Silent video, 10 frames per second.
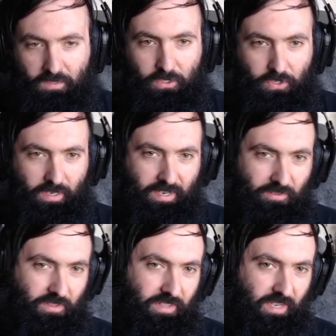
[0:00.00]
try it
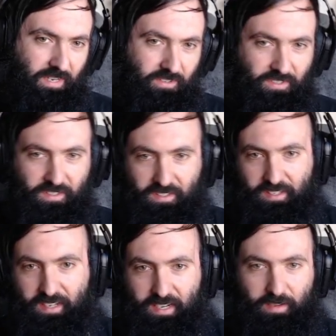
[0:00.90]
with Hydra.
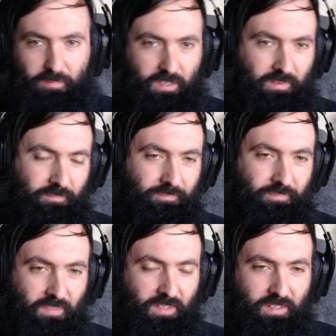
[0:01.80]
Yeah, I mean,
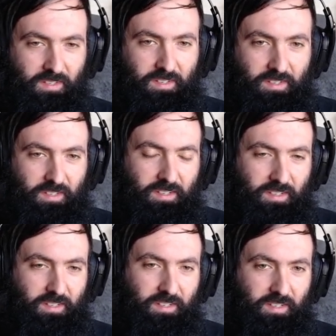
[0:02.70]

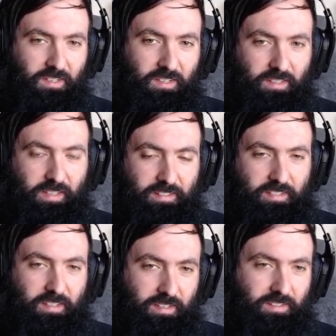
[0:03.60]
uh, that's
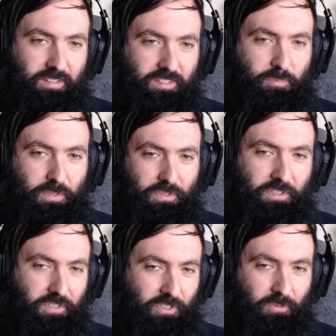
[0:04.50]
the easiest build to
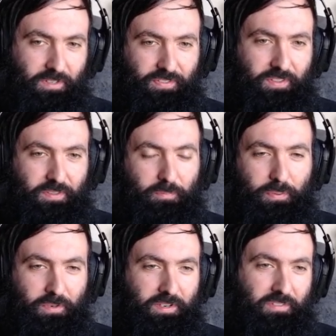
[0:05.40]
do it with. The, the
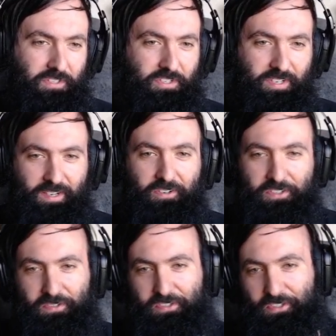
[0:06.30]
point of this
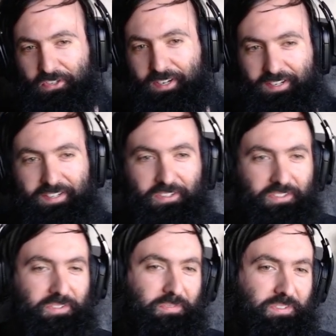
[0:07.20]
challenge is to try to kill
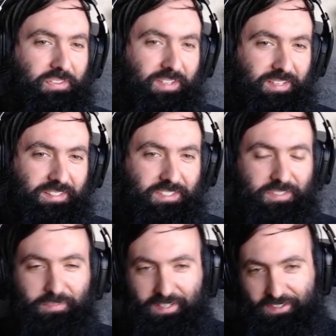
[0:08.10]
him with a
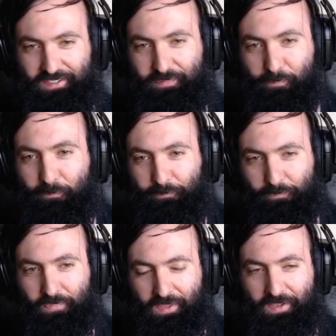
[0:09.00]
Smiter.
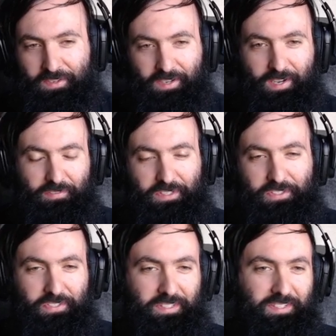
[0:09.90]

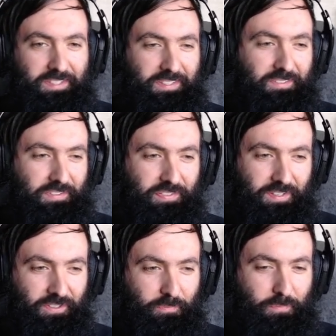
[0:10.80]
Obviously, we
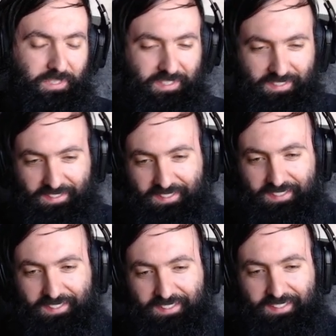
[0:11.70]
failed, but
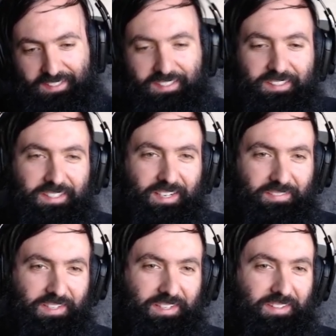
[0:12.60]
I
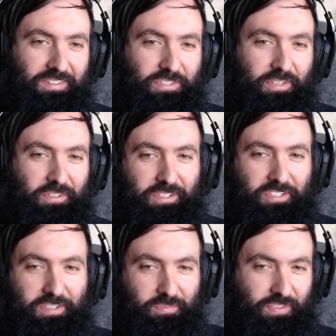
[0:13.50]
mean, at least you learned
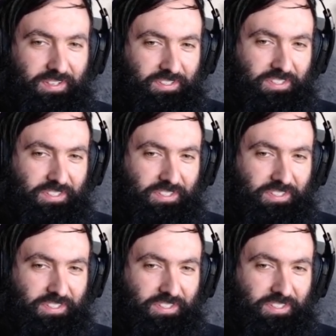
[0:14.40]
some things